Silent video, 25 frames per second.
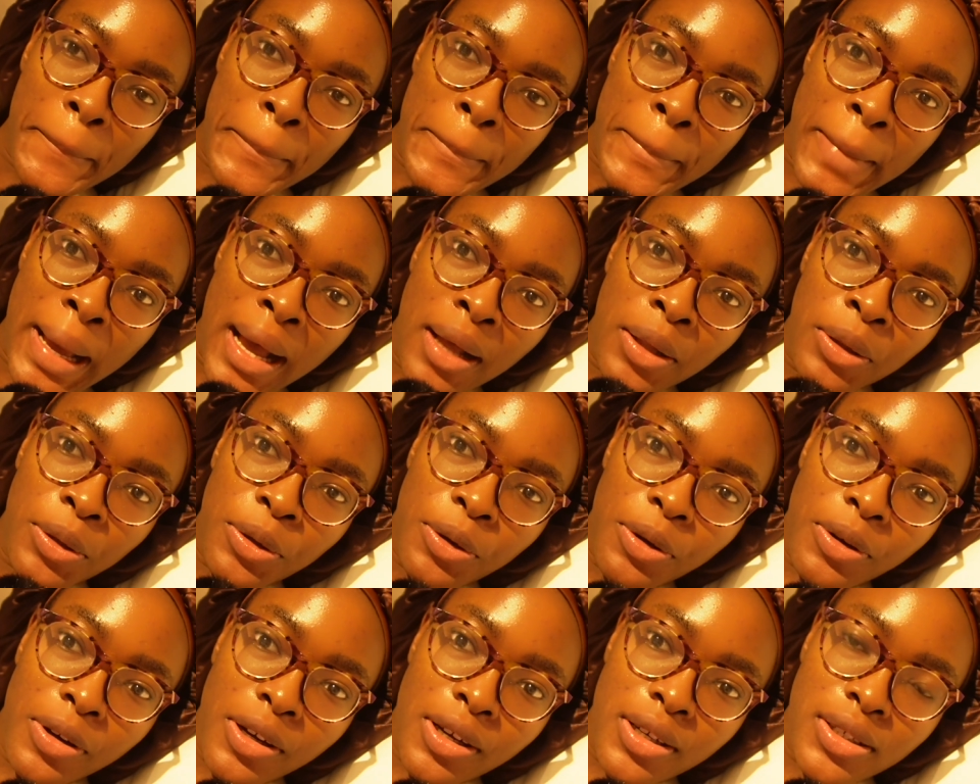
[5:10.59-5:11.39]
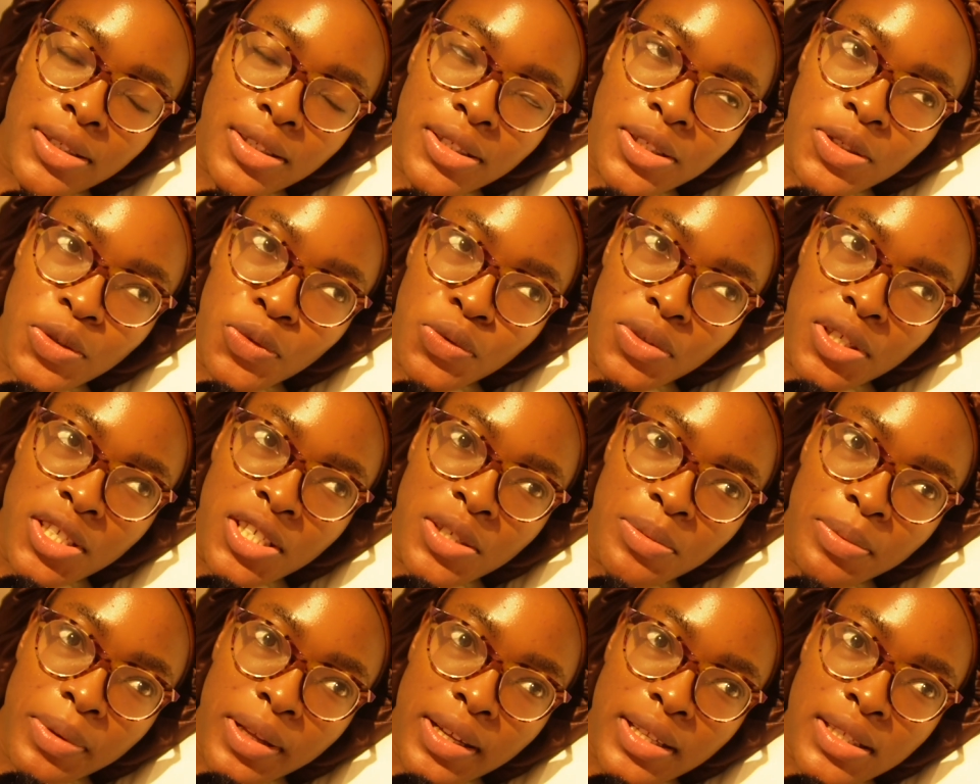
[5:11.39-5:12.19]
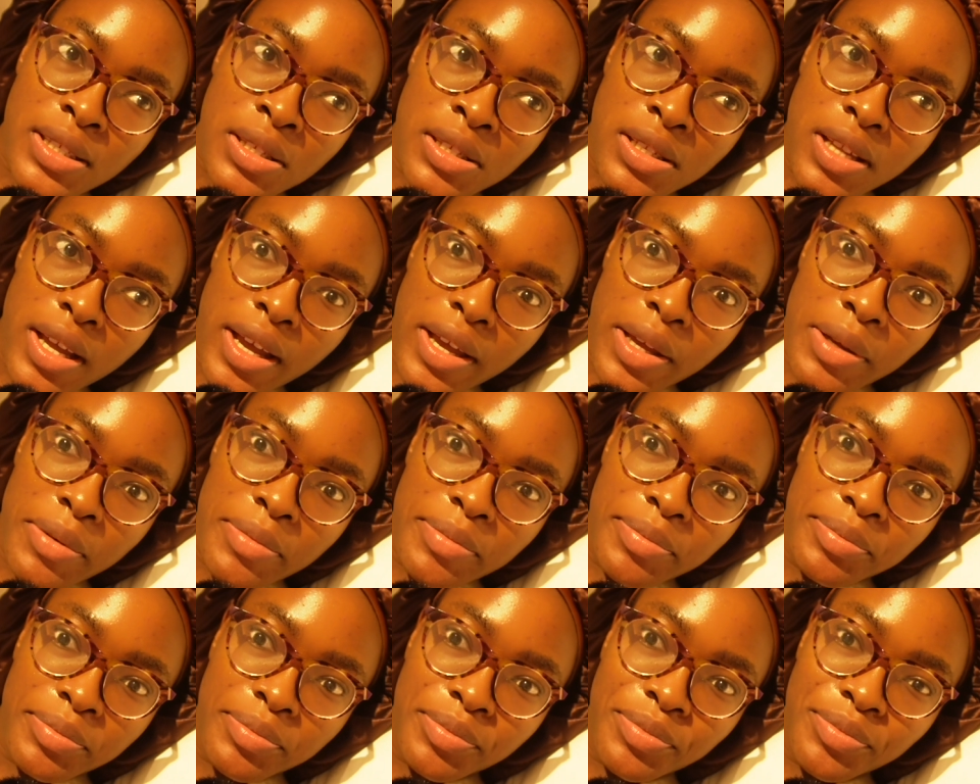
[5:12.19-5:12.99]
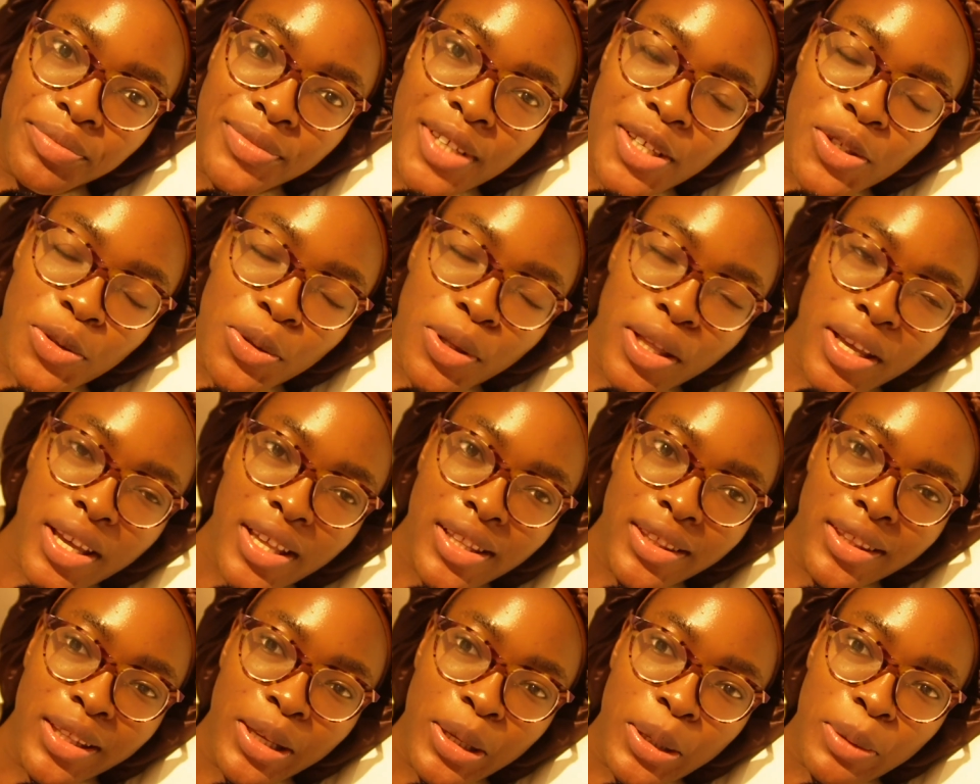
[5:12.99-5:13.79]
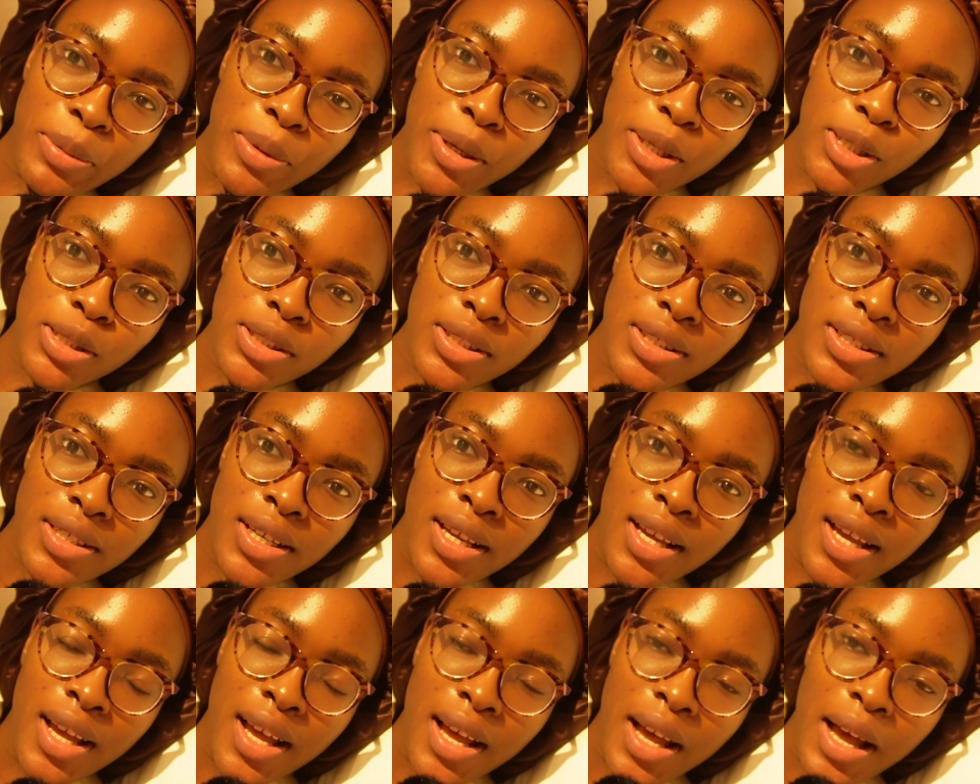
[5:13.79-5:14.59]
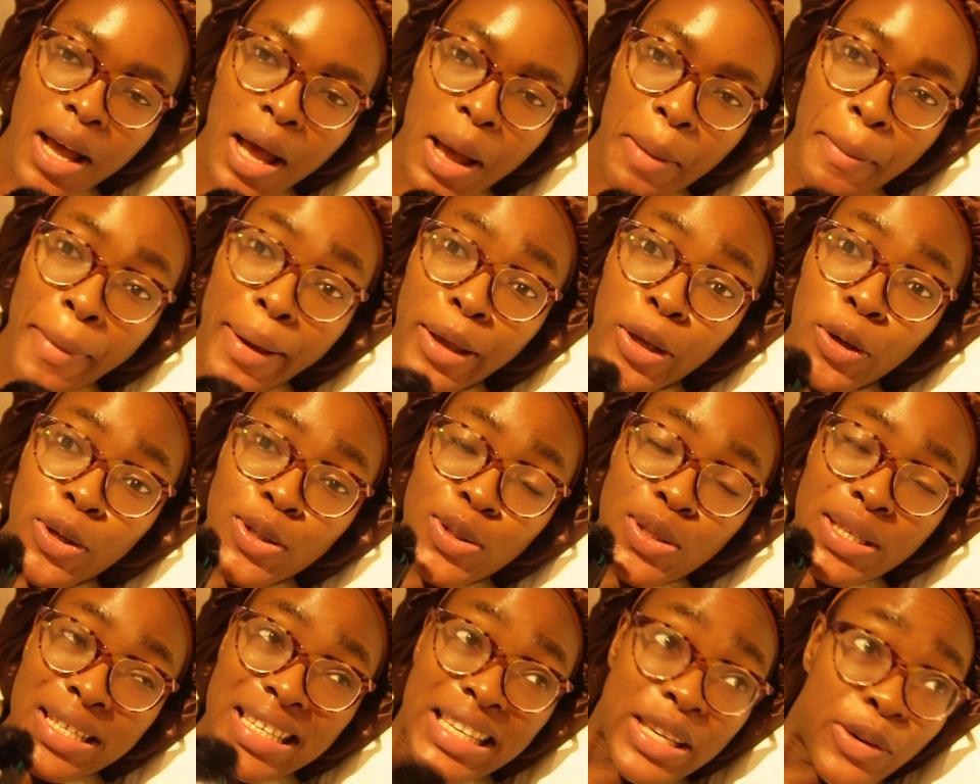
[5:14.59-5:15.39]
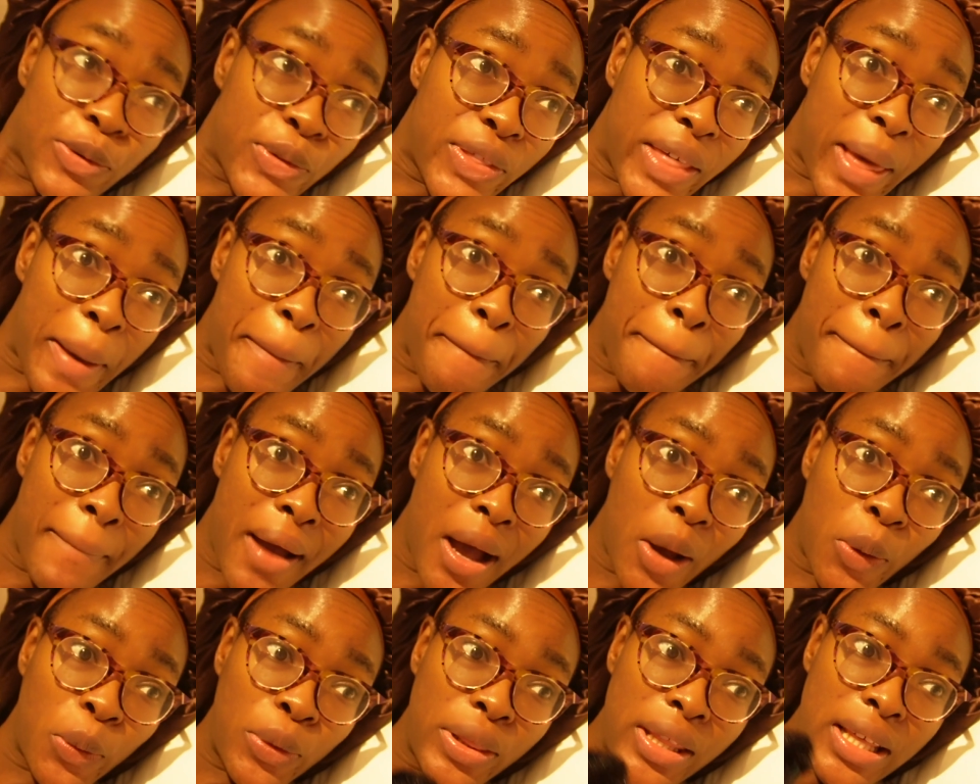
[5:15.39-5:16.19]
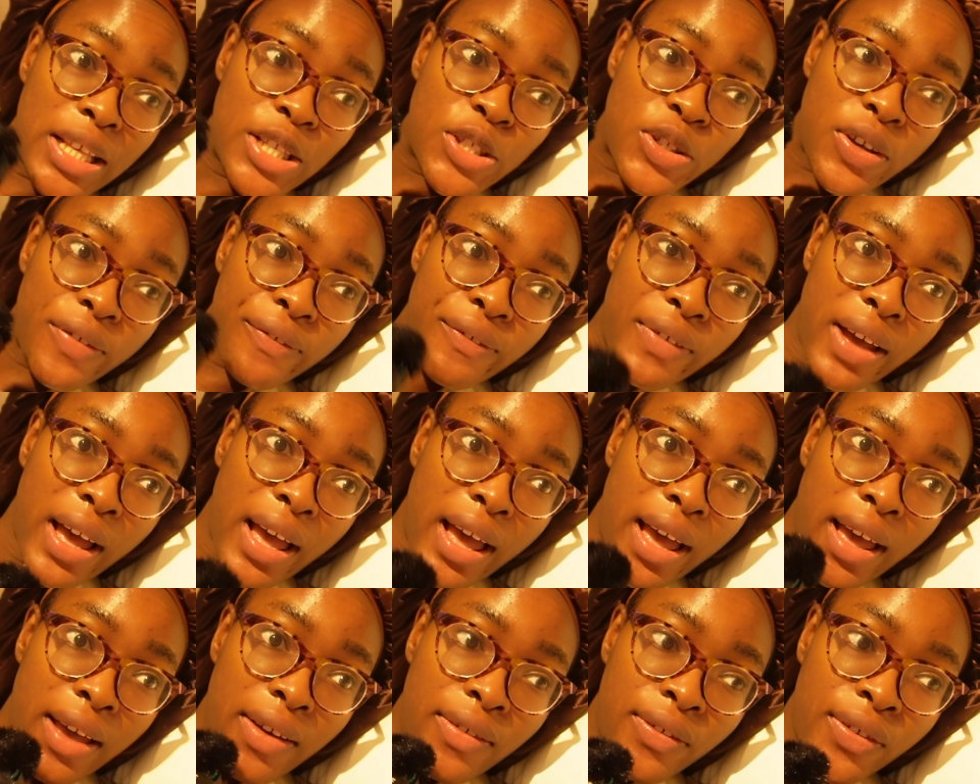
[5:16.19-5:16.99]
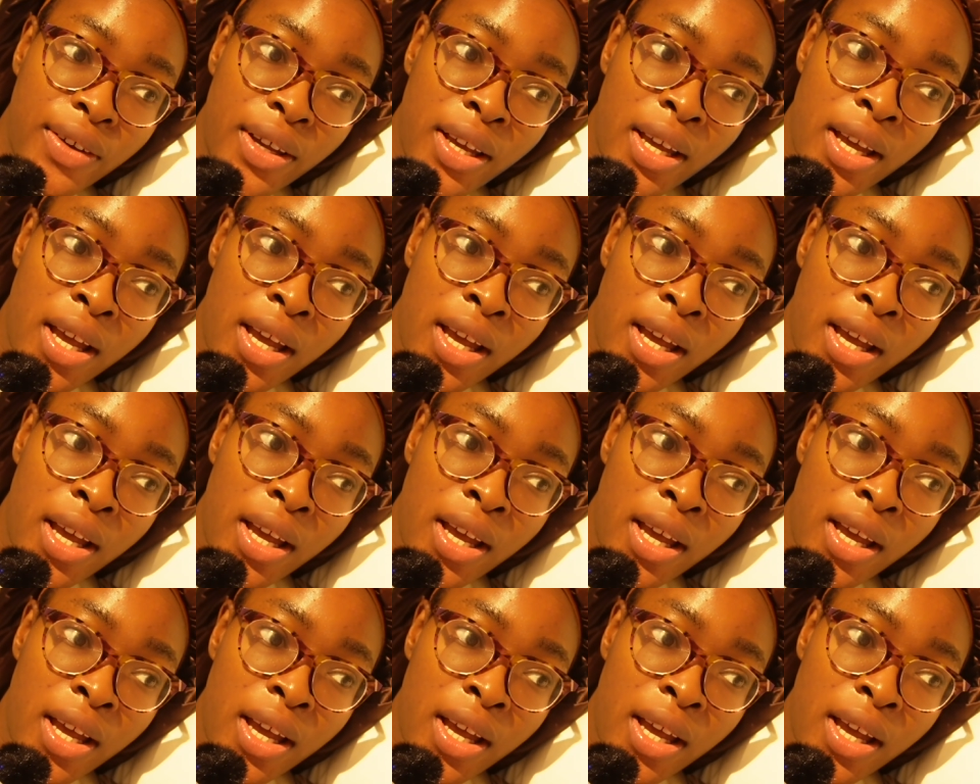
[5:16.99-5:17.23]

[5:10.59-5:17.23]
How long till these plants die? That's all I can think about. Am I going to kill them? Will they survive?